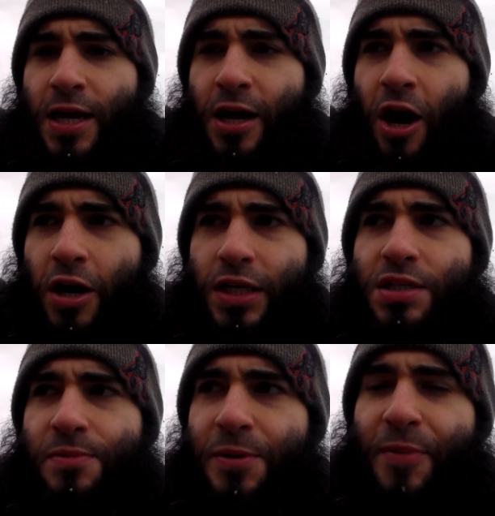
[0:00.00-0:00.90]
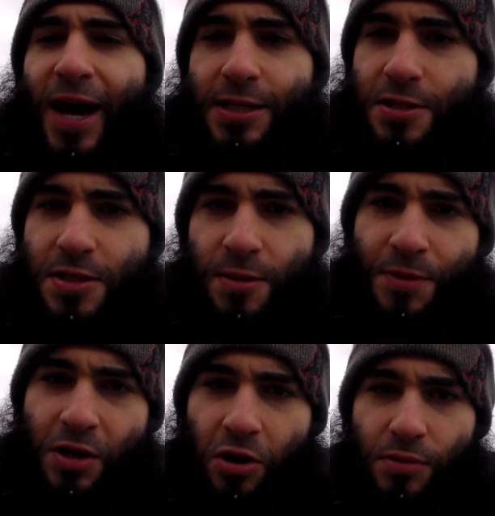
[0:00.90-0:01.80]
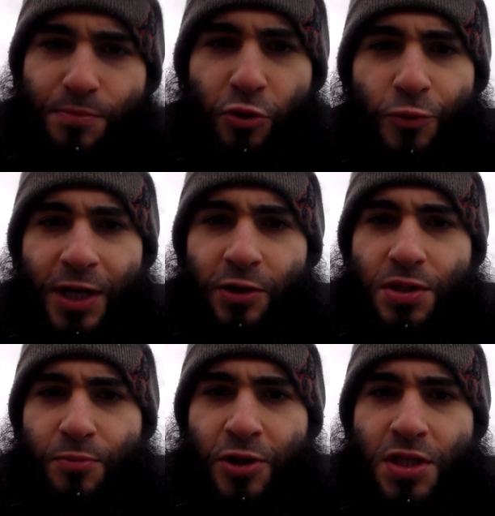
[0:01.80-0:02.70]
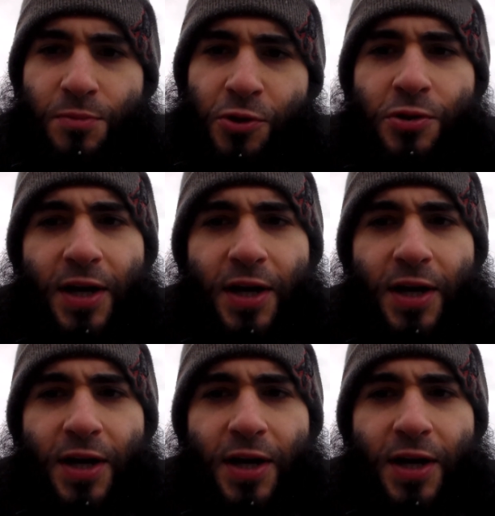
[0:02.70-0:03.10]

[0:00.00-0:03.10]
it harkened me back to something called Pareto's principle.